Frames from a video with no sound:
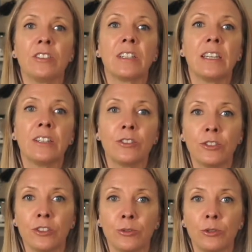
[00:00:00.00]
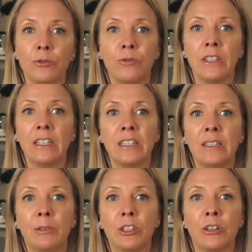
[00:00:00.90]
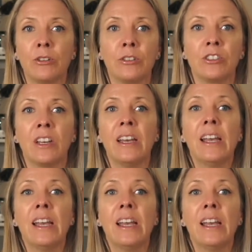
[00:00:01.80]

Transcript: It kills the root feeding nematodes,